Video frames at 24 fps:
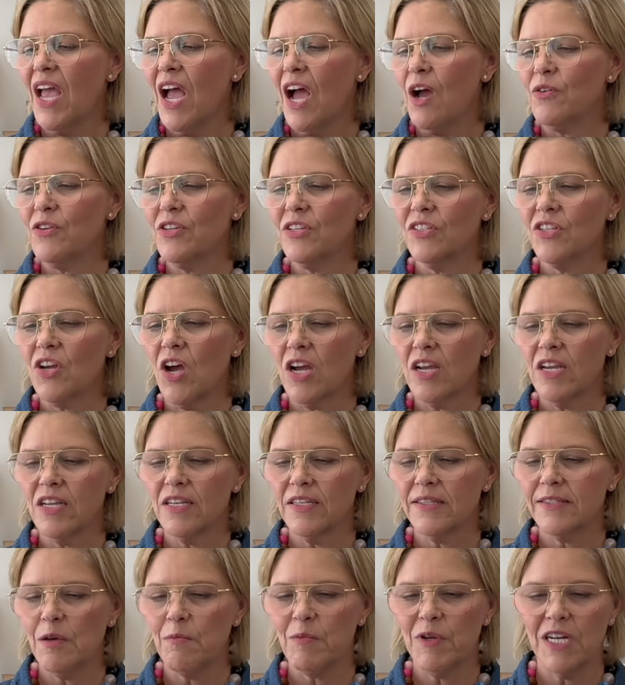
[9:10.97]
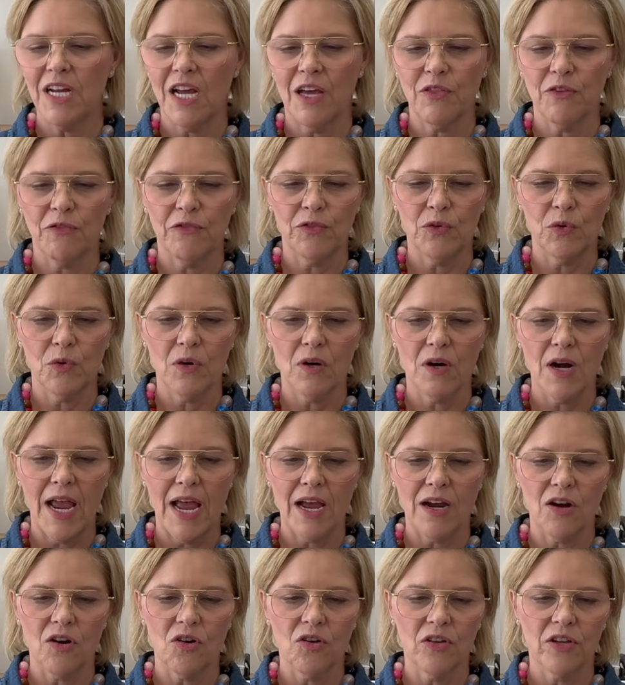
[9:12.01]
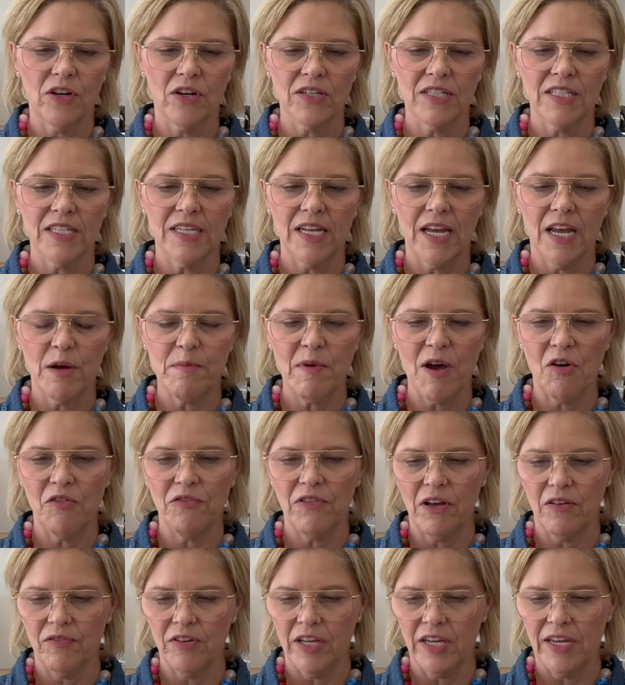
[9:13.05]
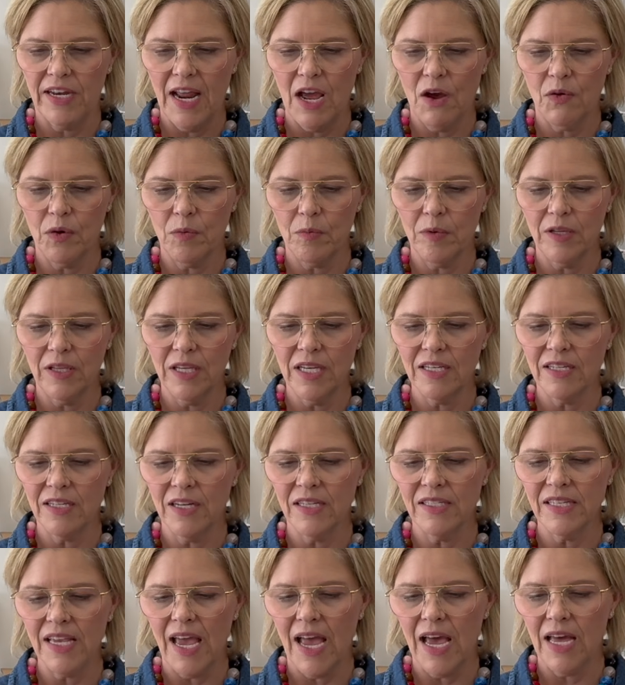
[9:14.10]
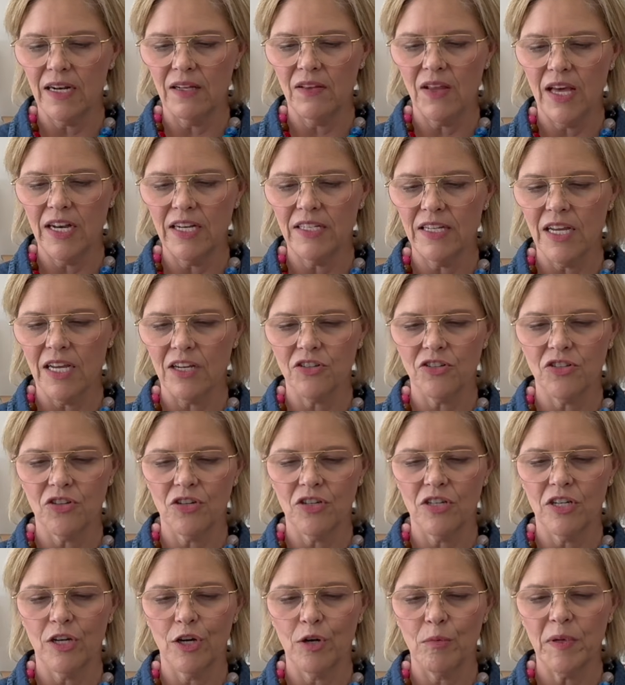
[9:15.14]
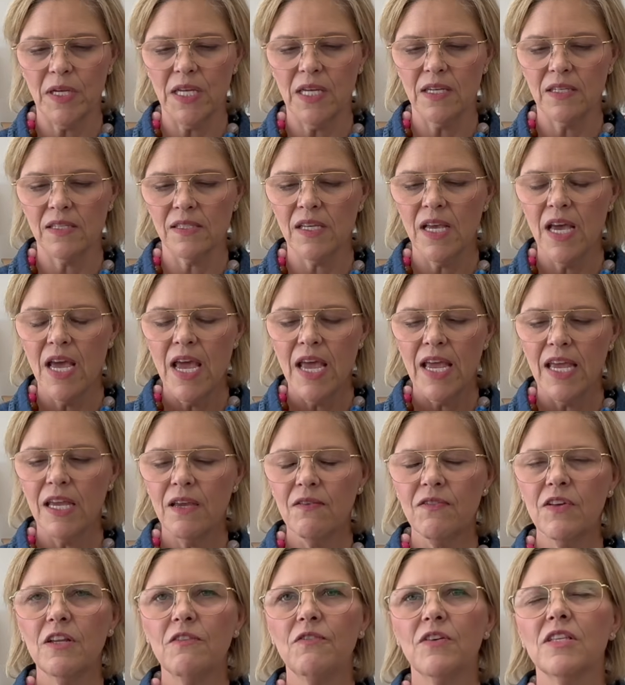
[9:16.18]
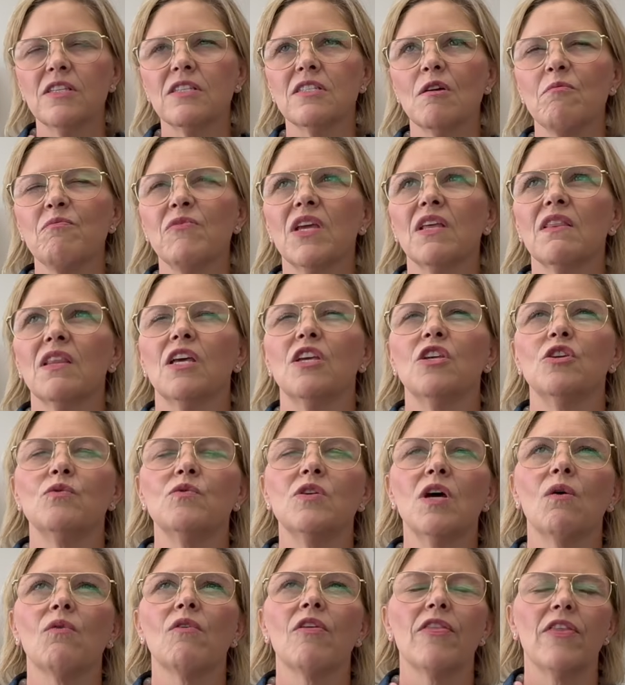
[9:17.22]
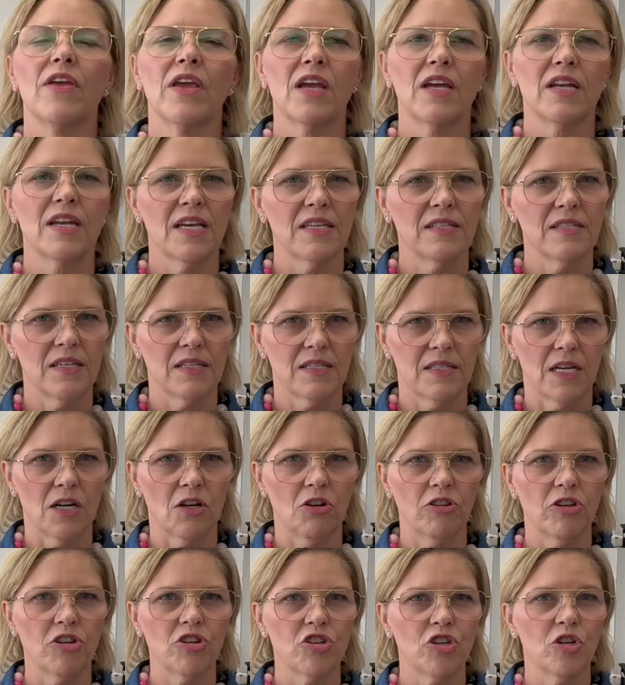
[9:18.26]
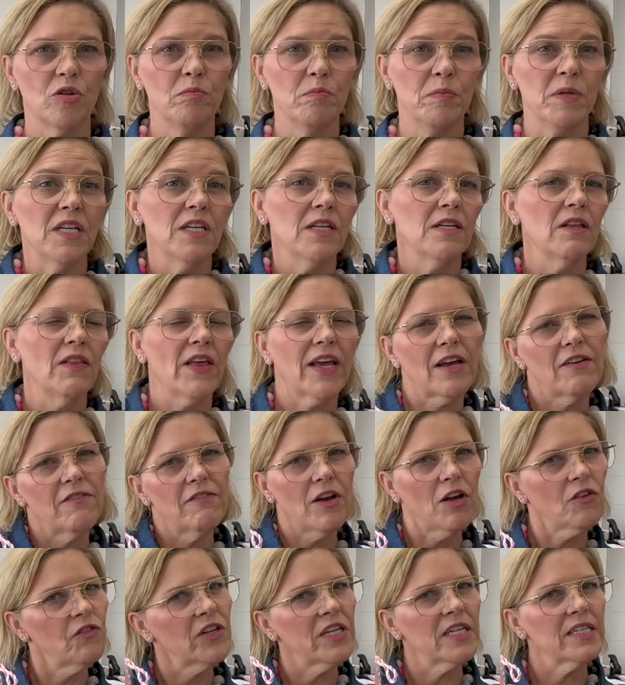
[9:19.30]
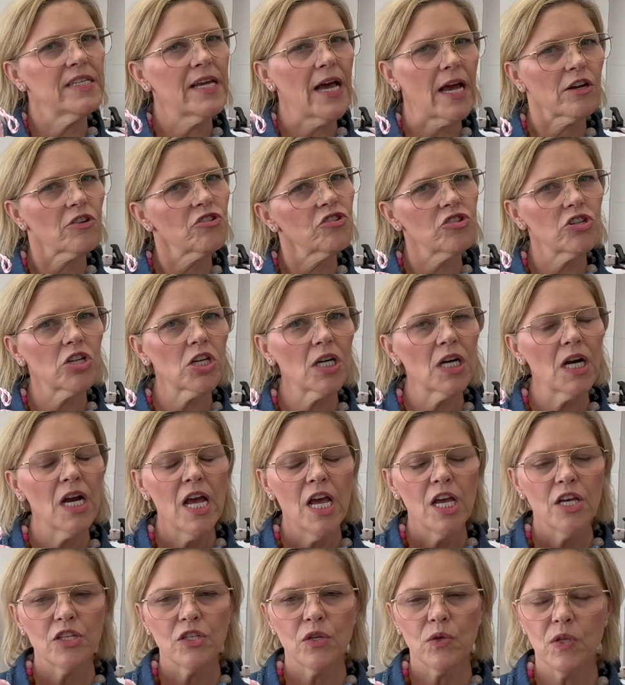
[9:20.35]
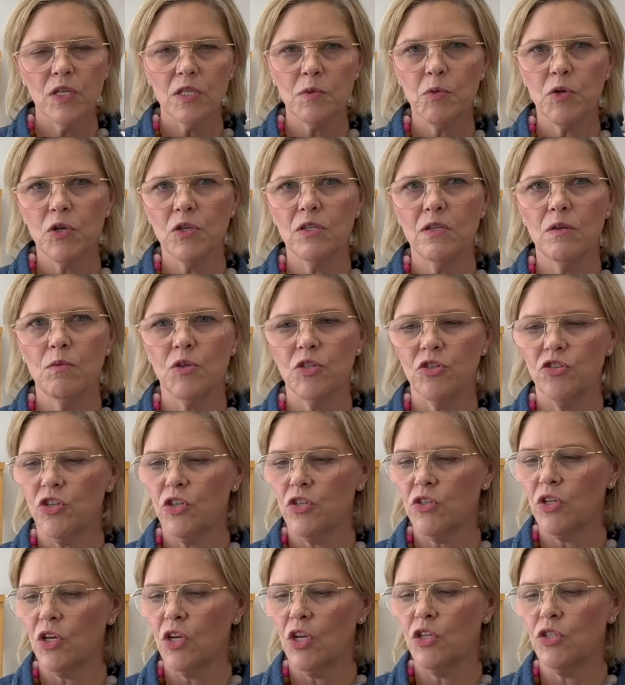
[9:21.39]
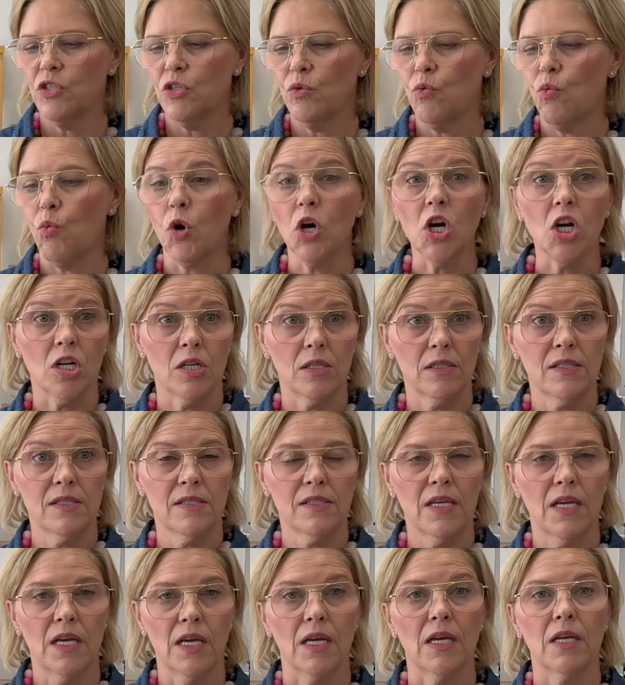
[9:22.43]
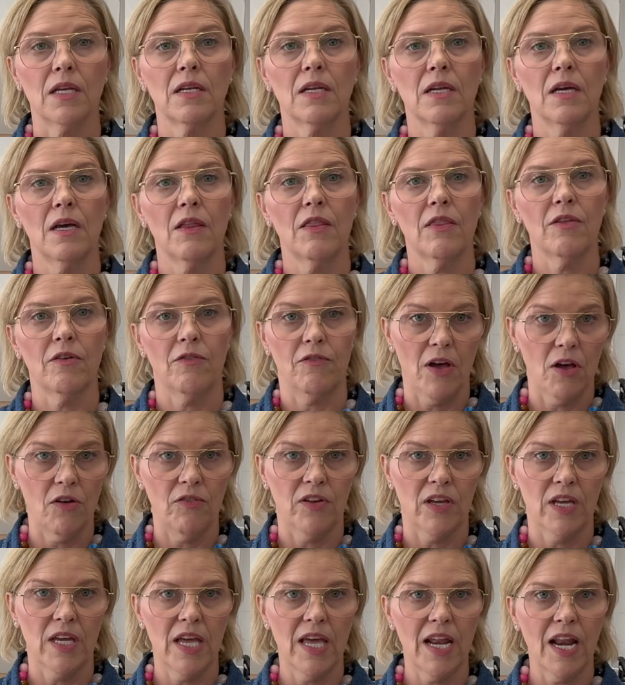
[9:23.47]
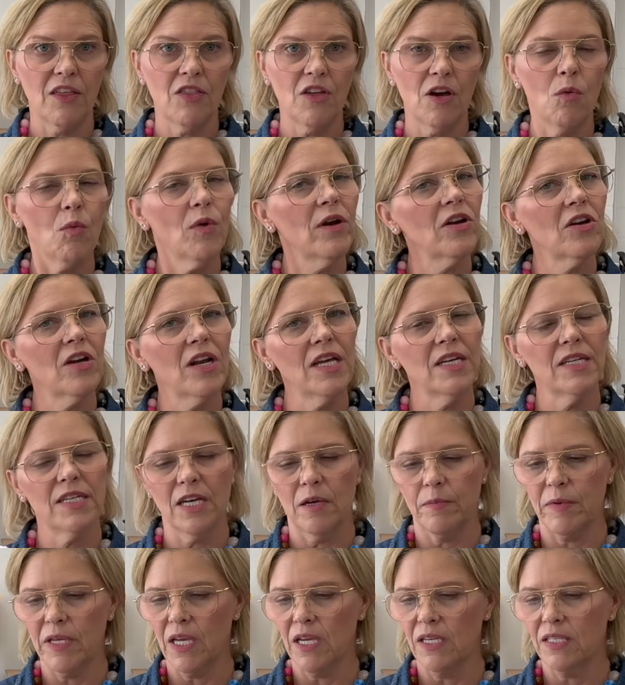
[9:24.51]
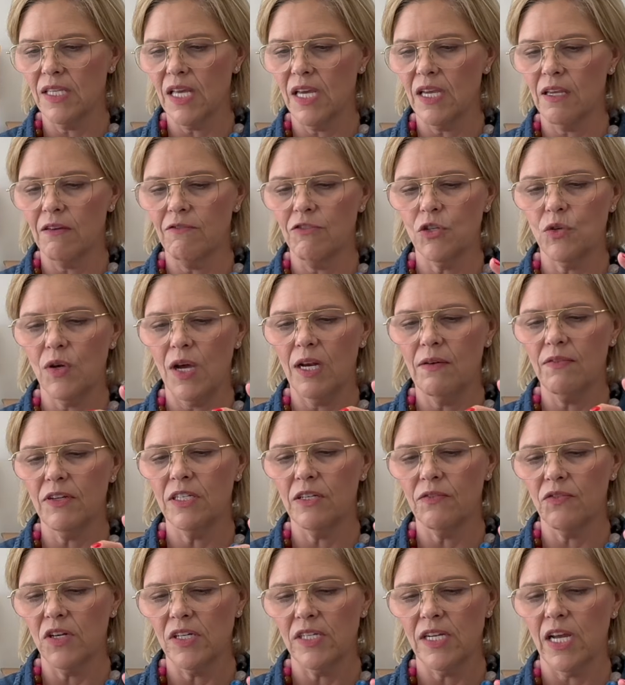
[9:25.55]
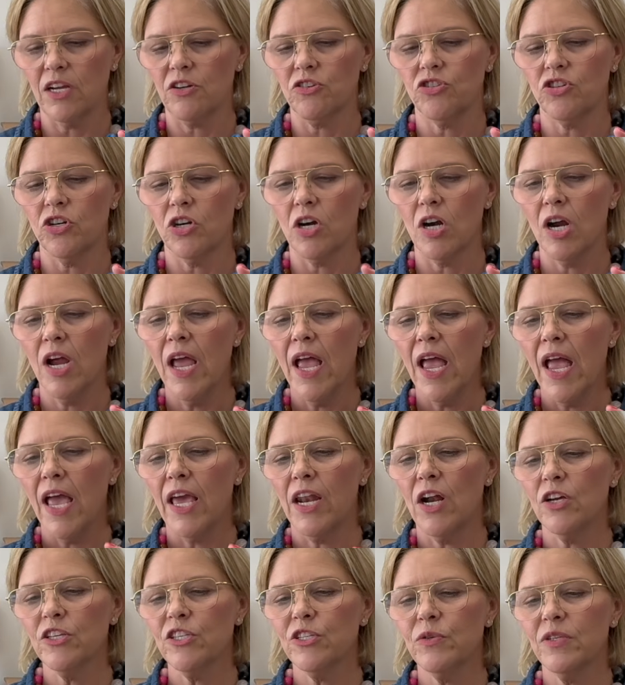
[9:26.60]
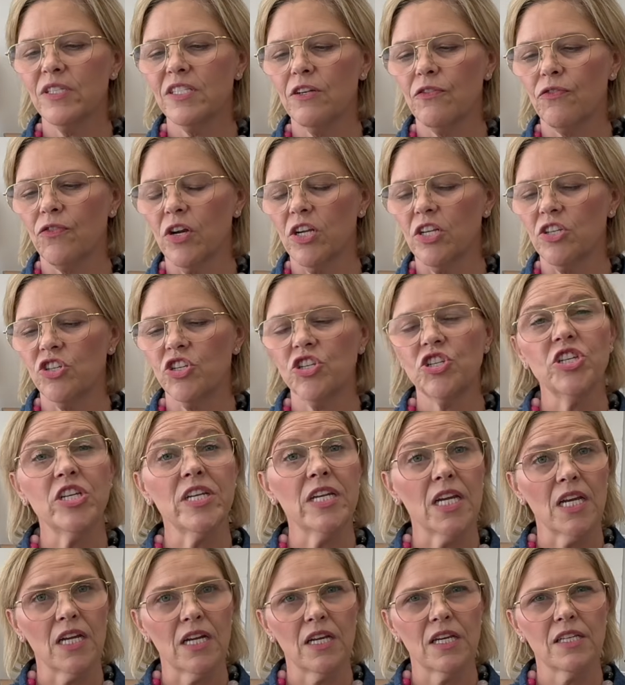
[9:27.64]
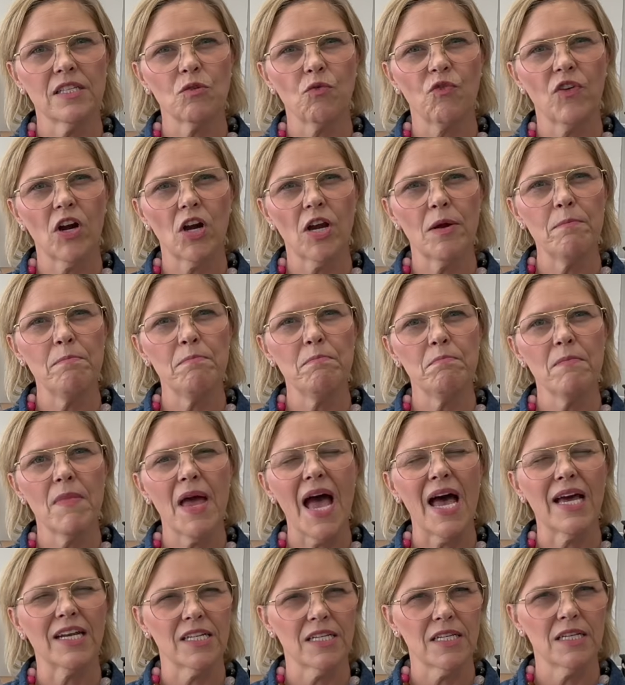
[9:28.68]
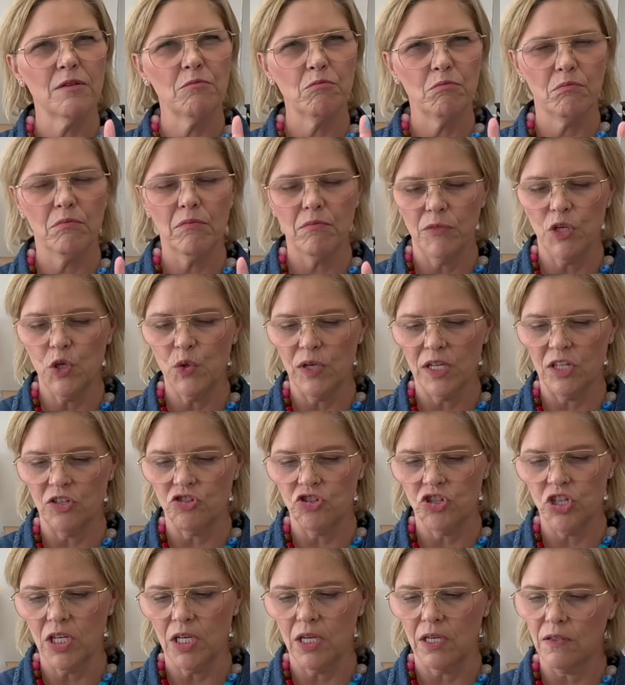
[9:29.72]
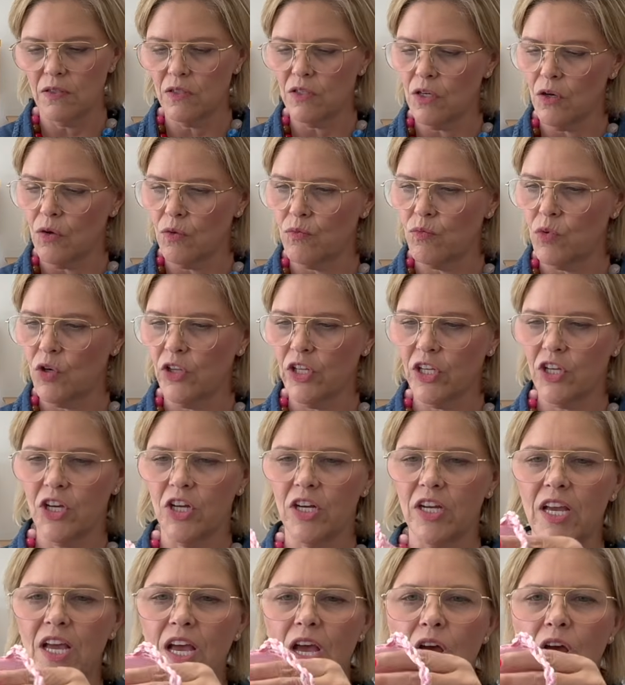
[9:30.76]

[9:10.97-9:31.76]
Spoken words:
I was just talking to somebody on the floor earlier today about velvet and how it really does add a lot of texture to your piece, even if it's something that you don't think necessarily should be like a velvety texture. So this person was just going to do words in the velvet. And I thought, what a good idea, because that gives you kind of a different texture and also a different sheen. It's a very matte, muted sheen. So really good.